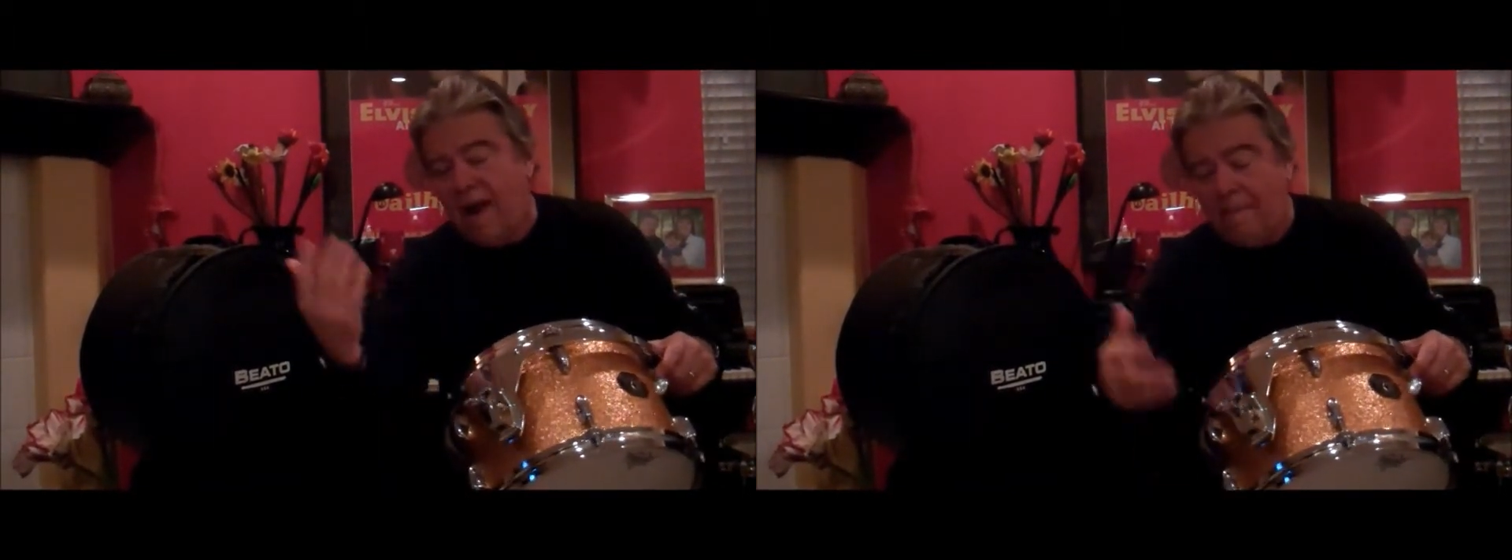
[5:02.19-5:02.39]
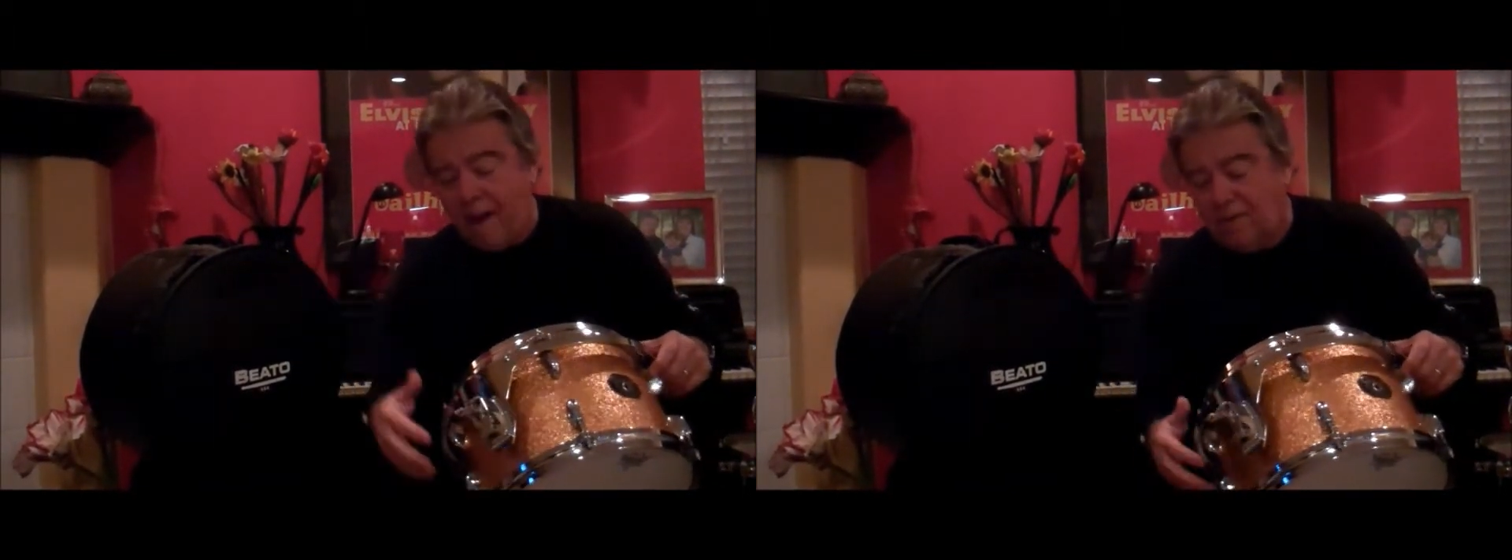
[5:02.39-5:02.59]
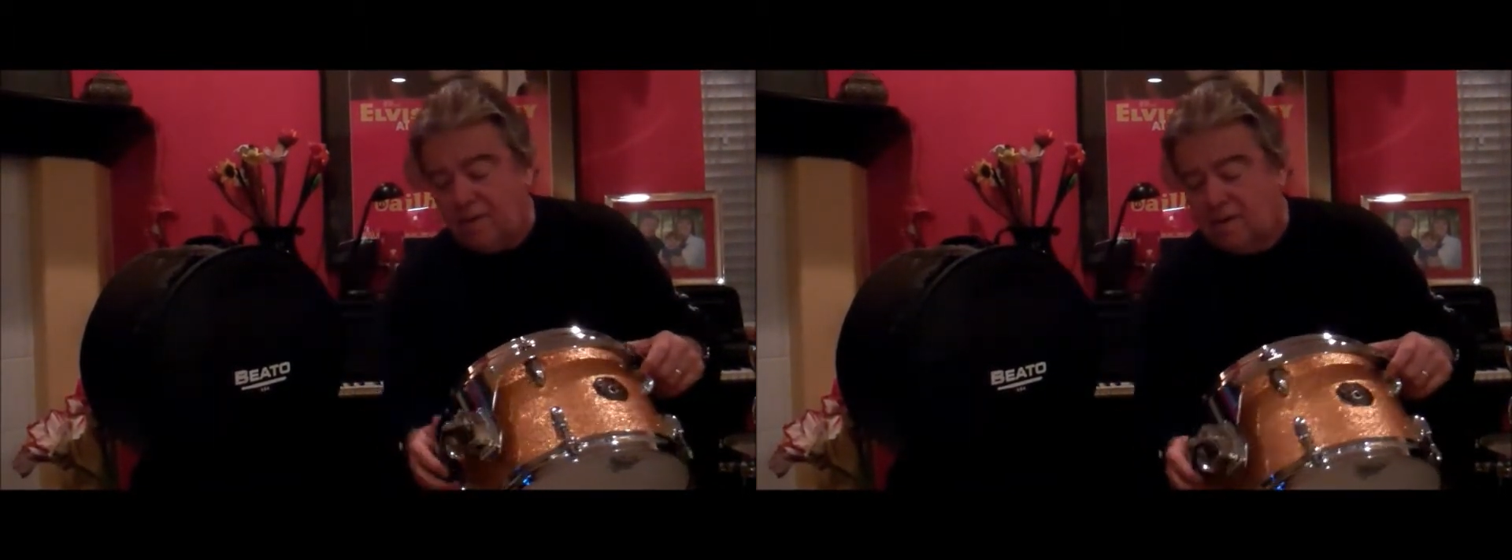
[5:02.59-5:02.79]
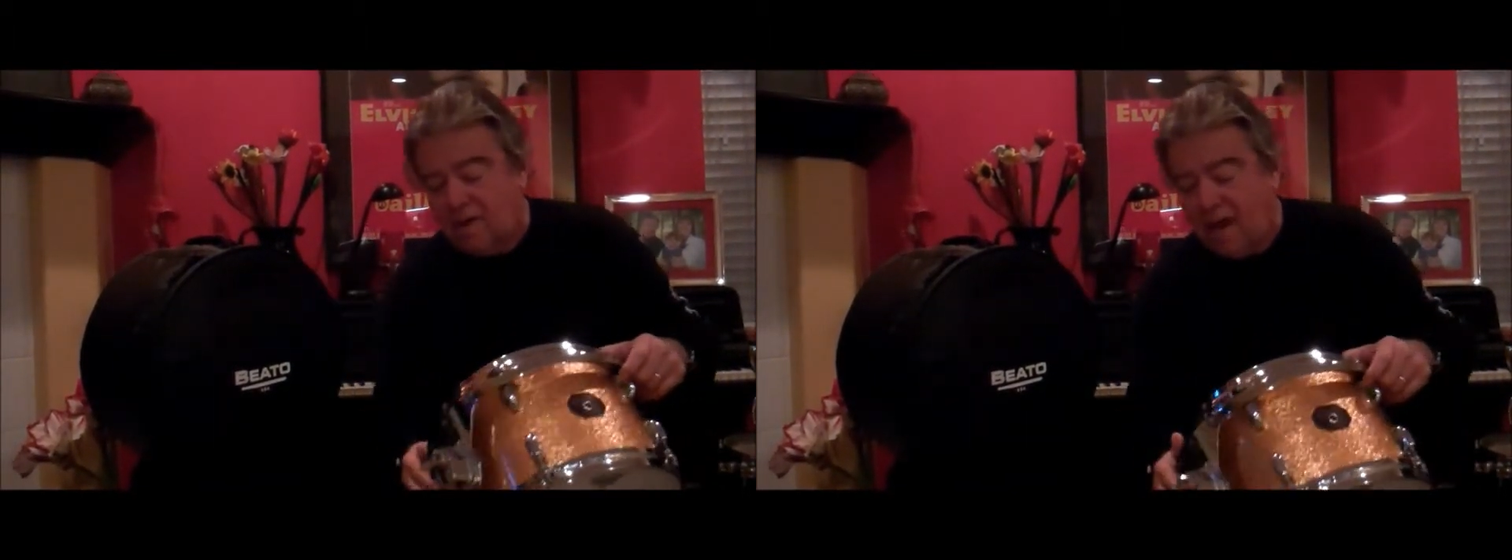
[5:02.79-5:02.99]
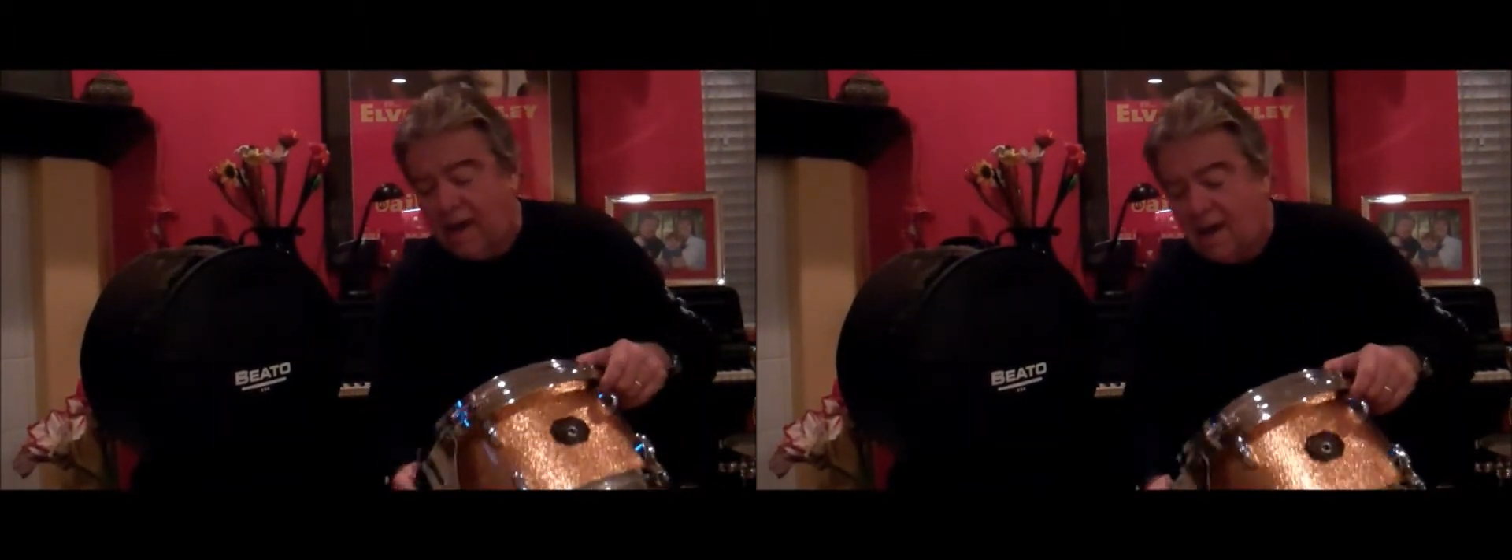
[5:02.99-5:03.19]

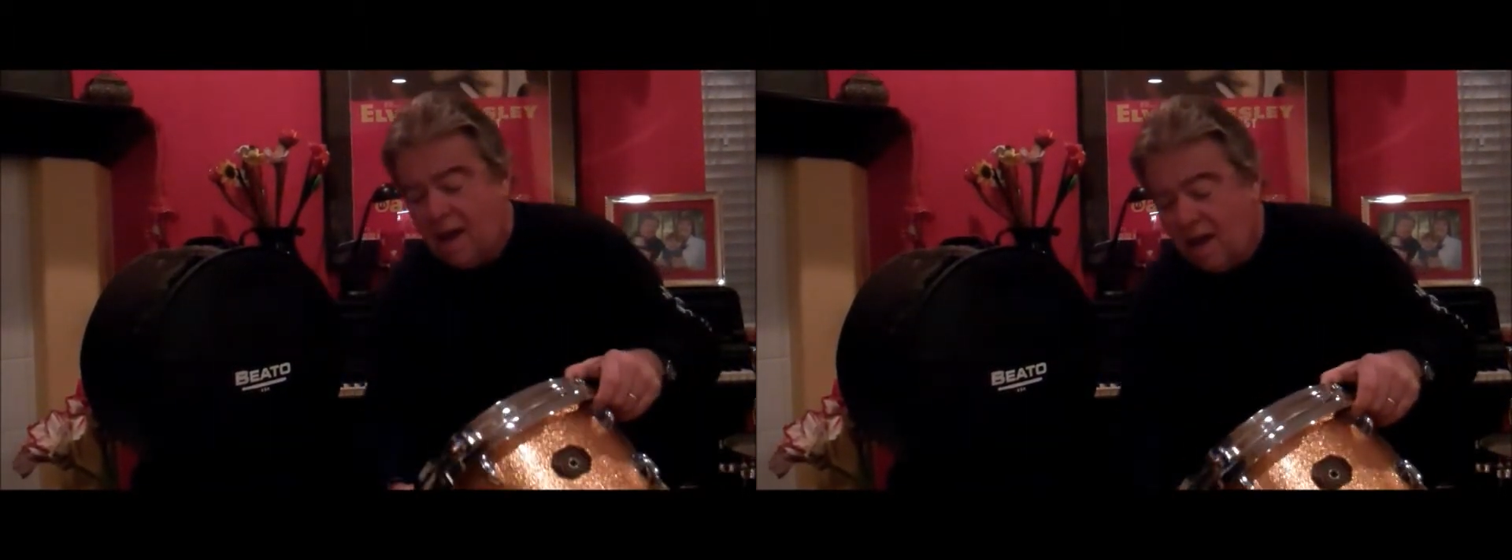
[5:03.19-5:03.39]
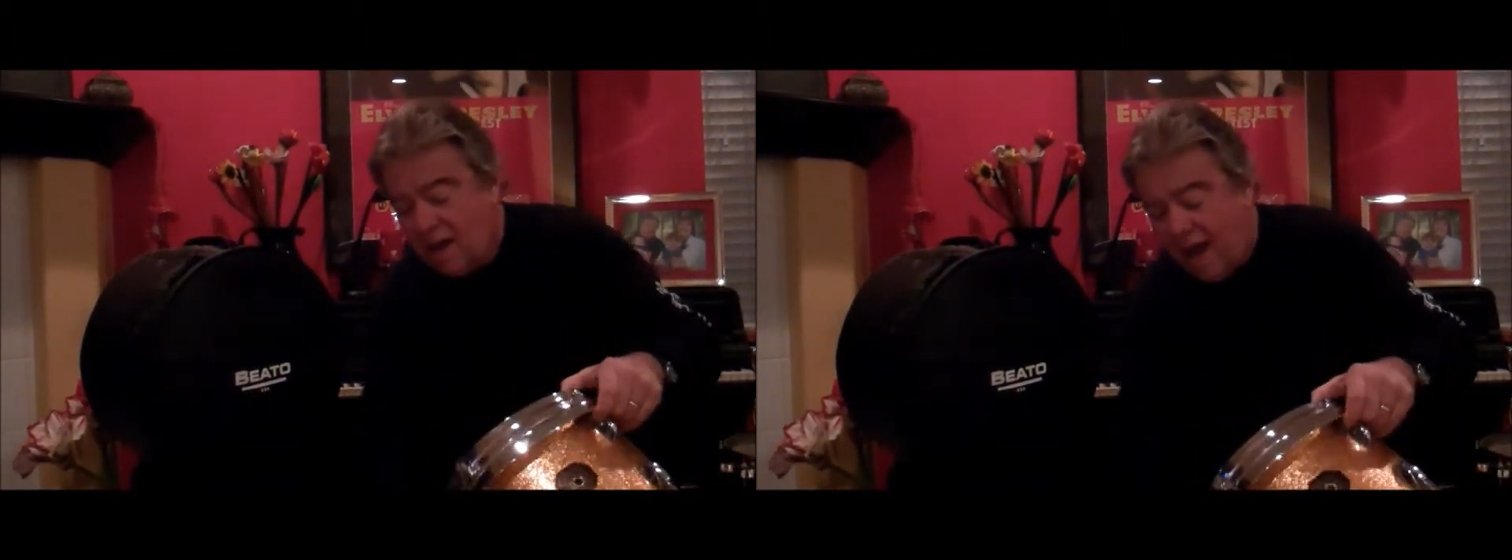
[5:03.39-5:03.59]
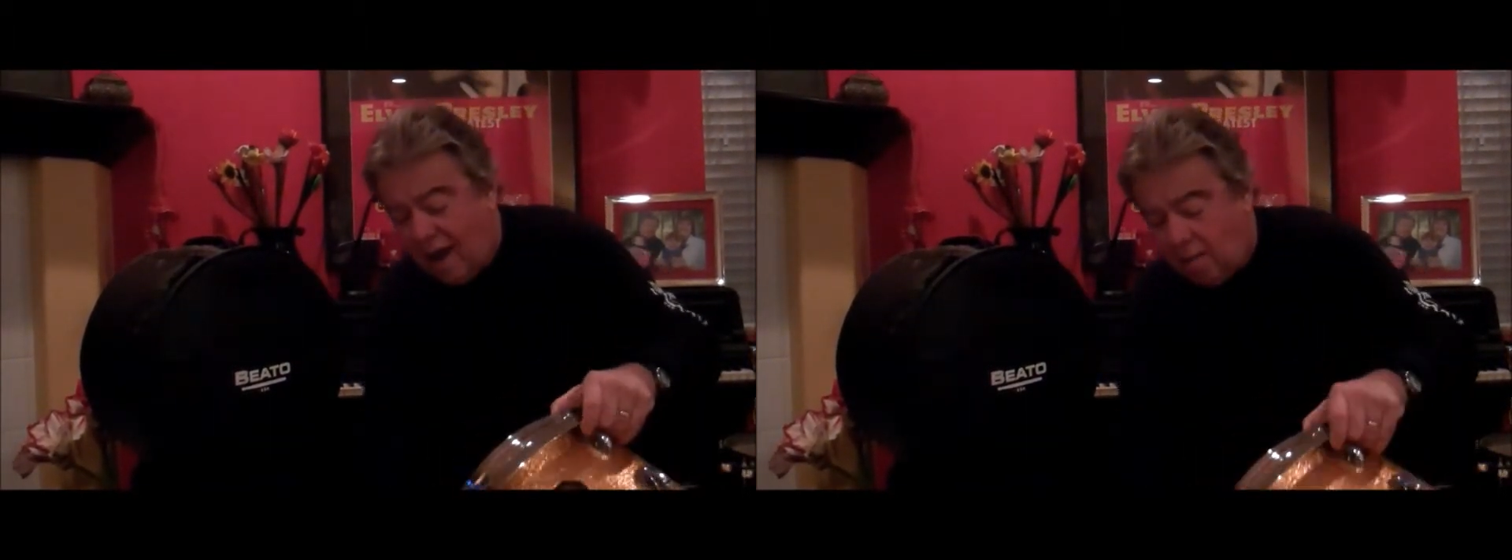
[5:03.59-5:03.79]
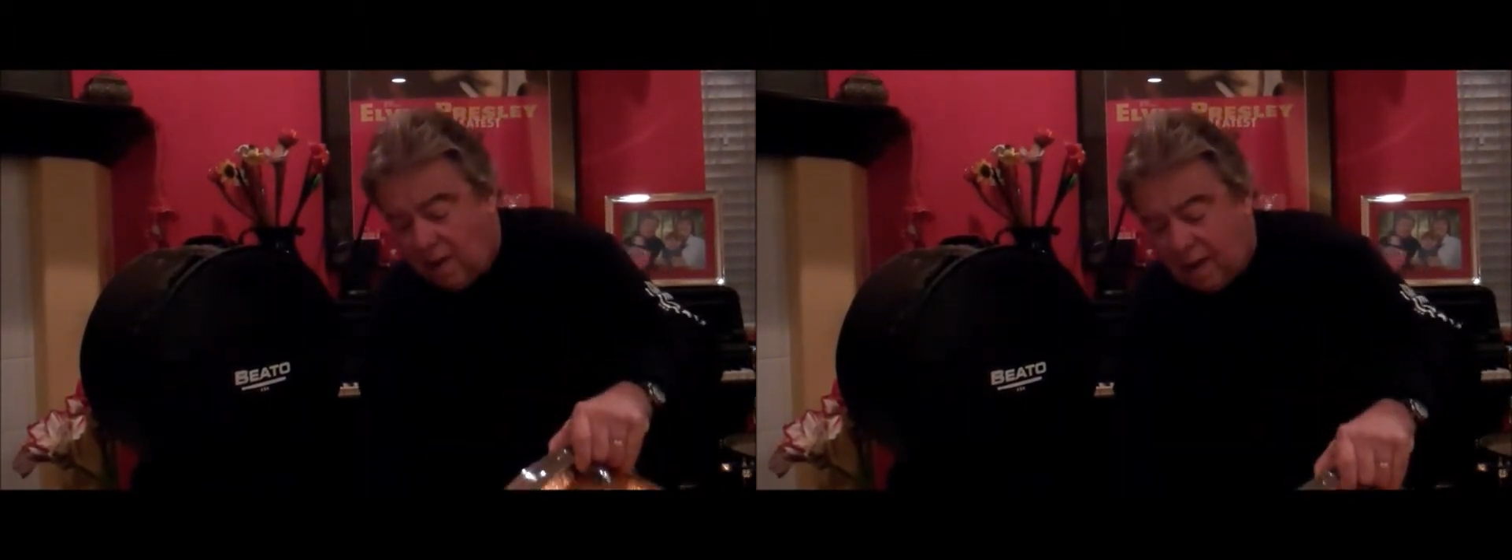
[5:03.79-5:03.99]
9x13. Now